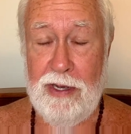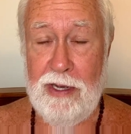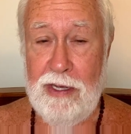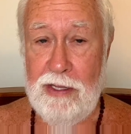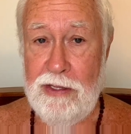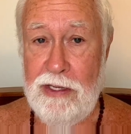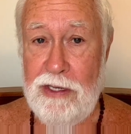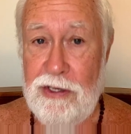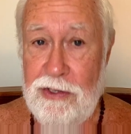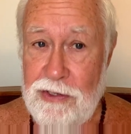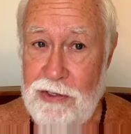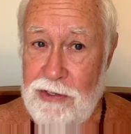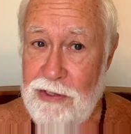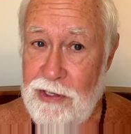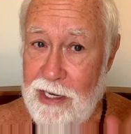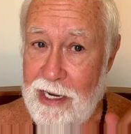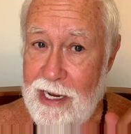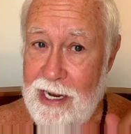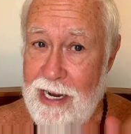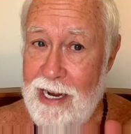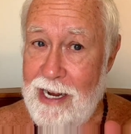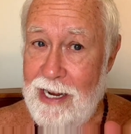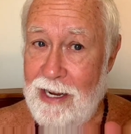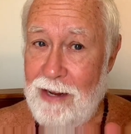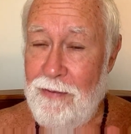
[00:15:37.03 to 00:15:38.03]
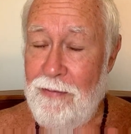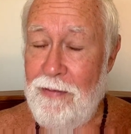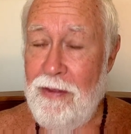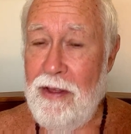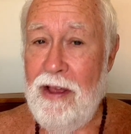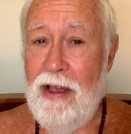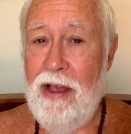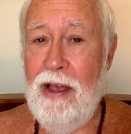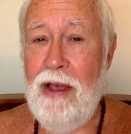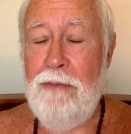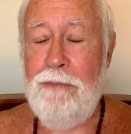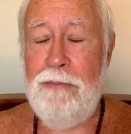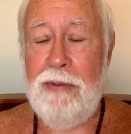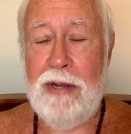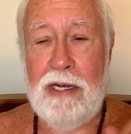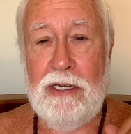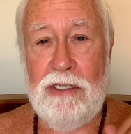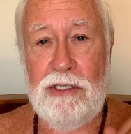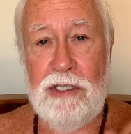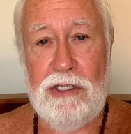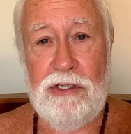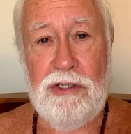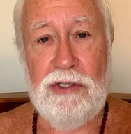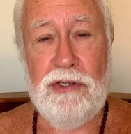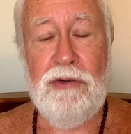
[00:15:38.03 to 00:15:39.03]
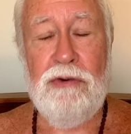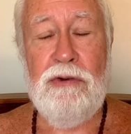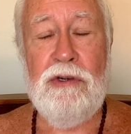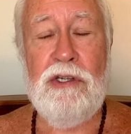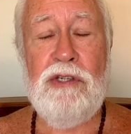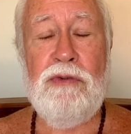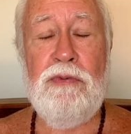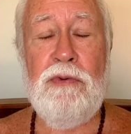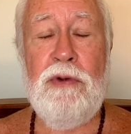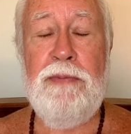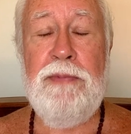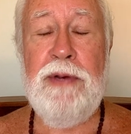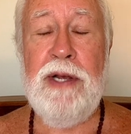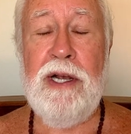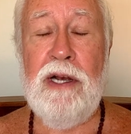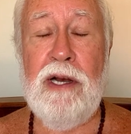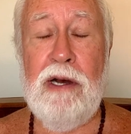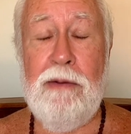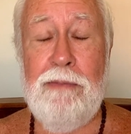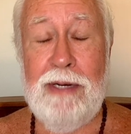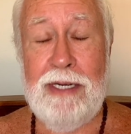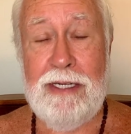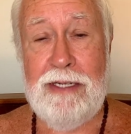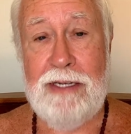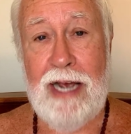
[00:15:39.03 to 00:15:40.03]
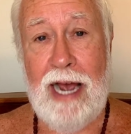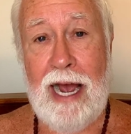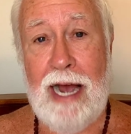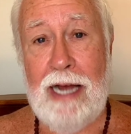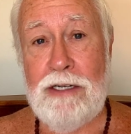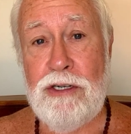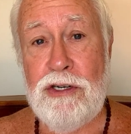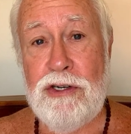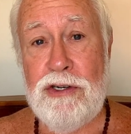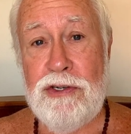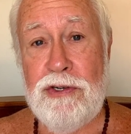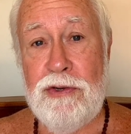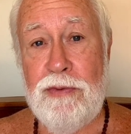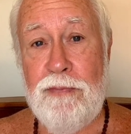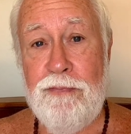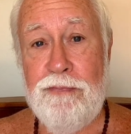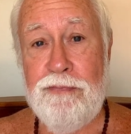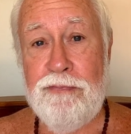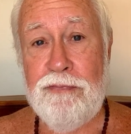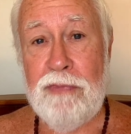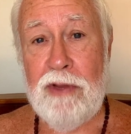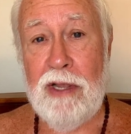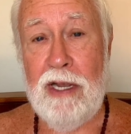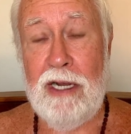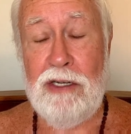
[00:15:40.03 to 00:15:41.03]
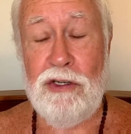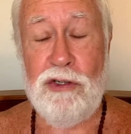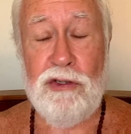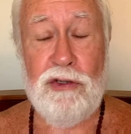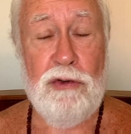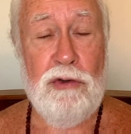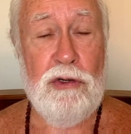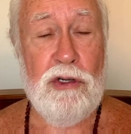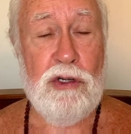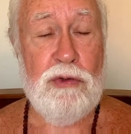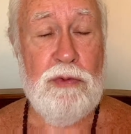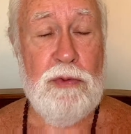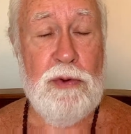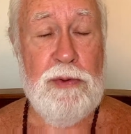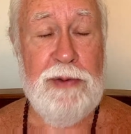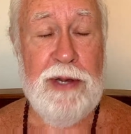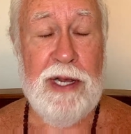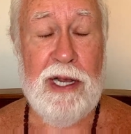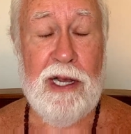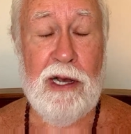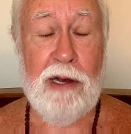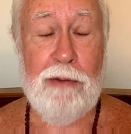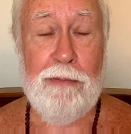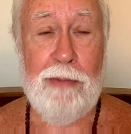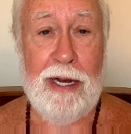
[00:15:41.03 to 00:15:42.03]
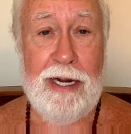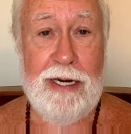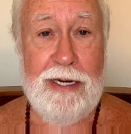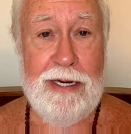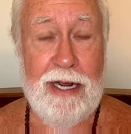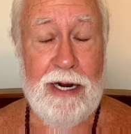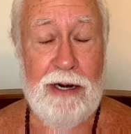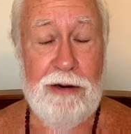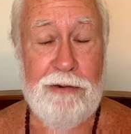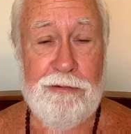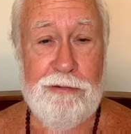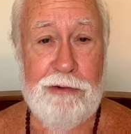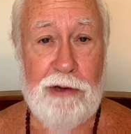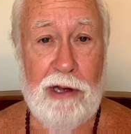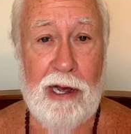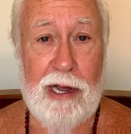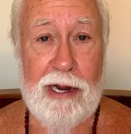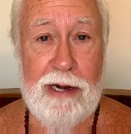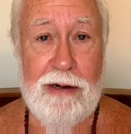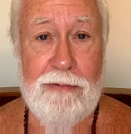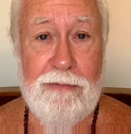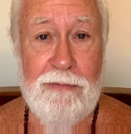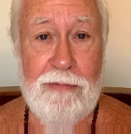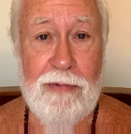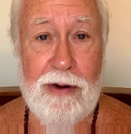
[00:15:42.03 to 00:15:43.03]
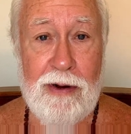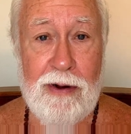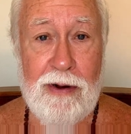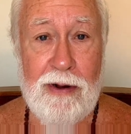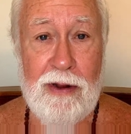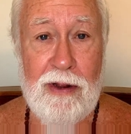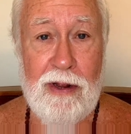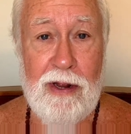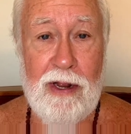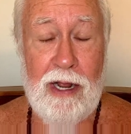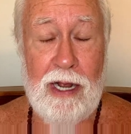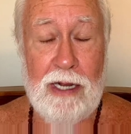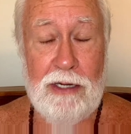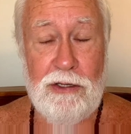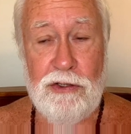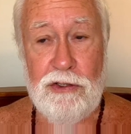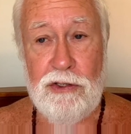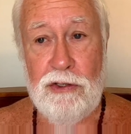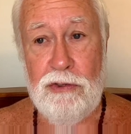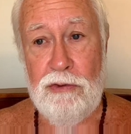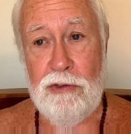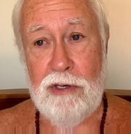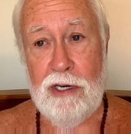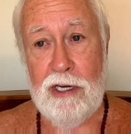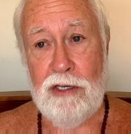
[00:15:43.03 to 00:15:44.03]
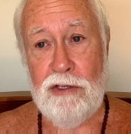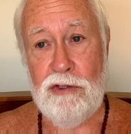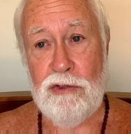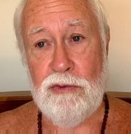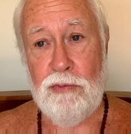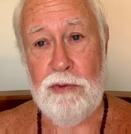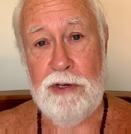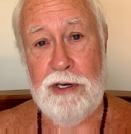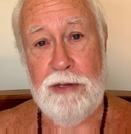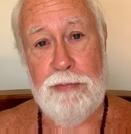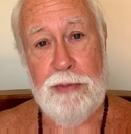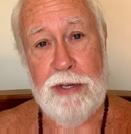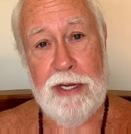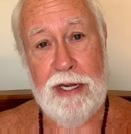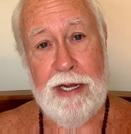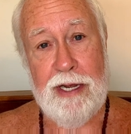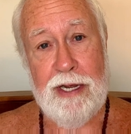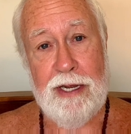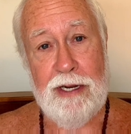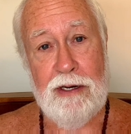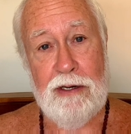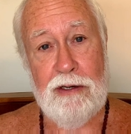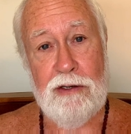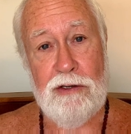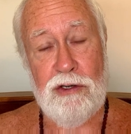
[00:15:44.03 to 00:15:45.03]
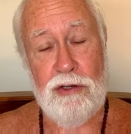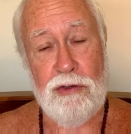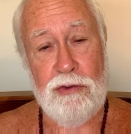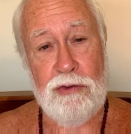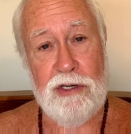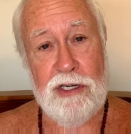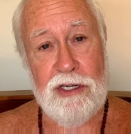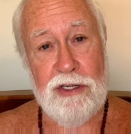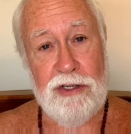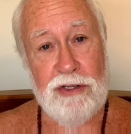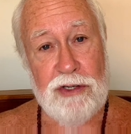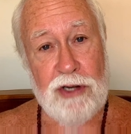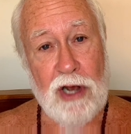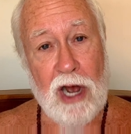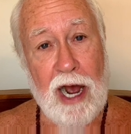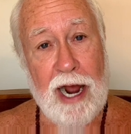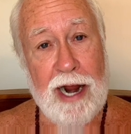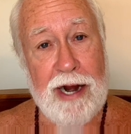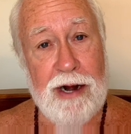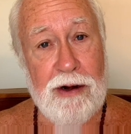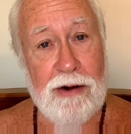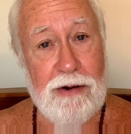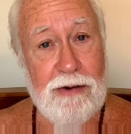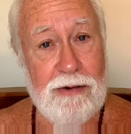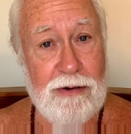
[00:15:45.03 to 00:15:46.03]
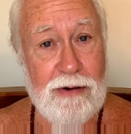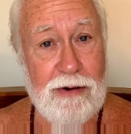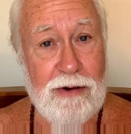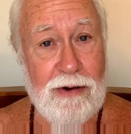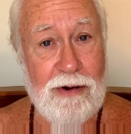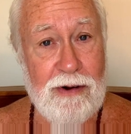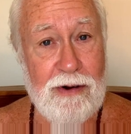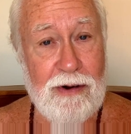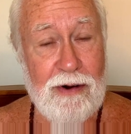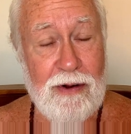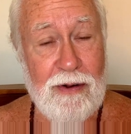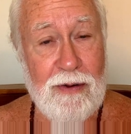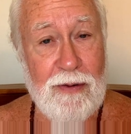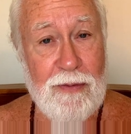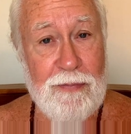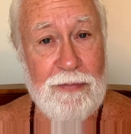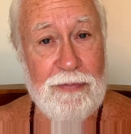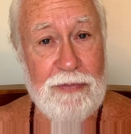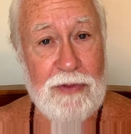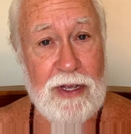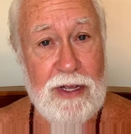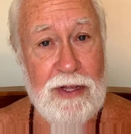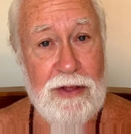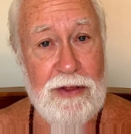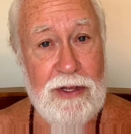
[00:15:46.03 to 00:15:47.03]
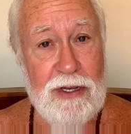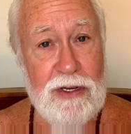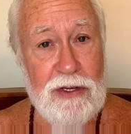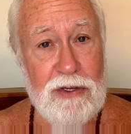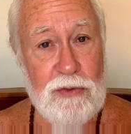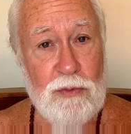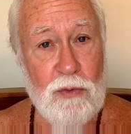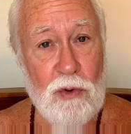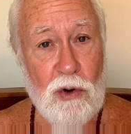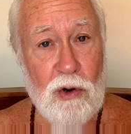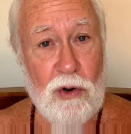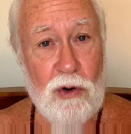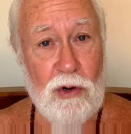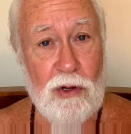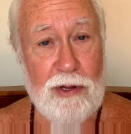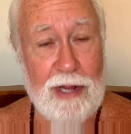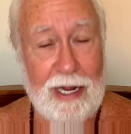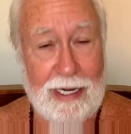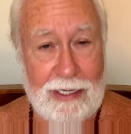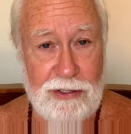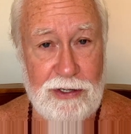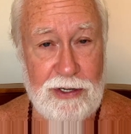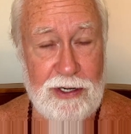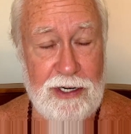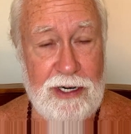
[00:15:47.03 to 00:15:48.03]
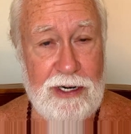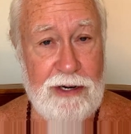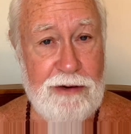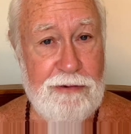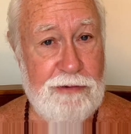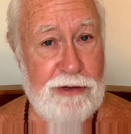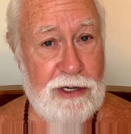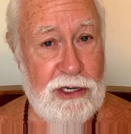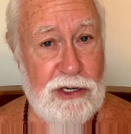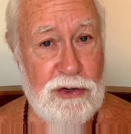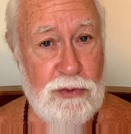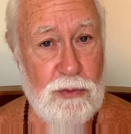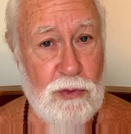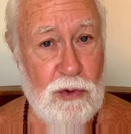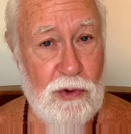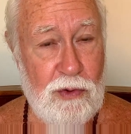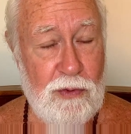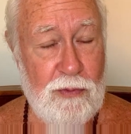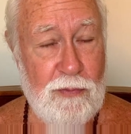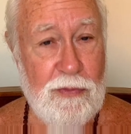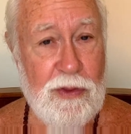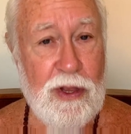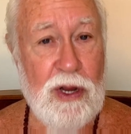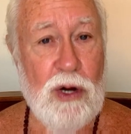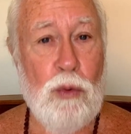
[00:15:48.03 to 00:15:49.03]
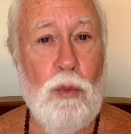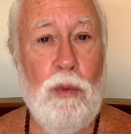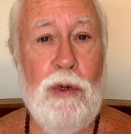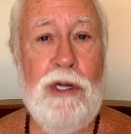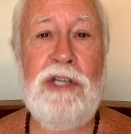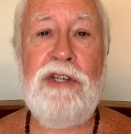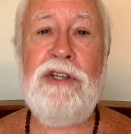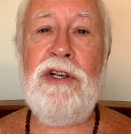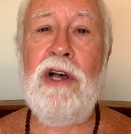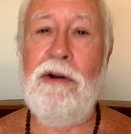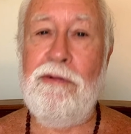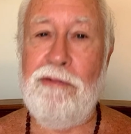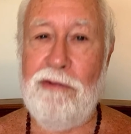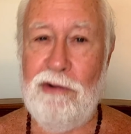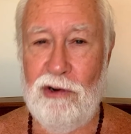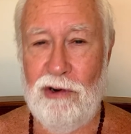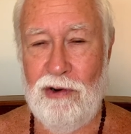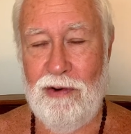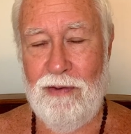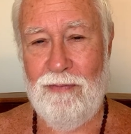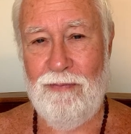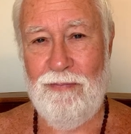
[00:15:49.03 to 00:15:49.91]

This is the key. Because as soon as we become attached, as soon as we become identified, as soon as we begin to desire in this world as an individual, we suffer.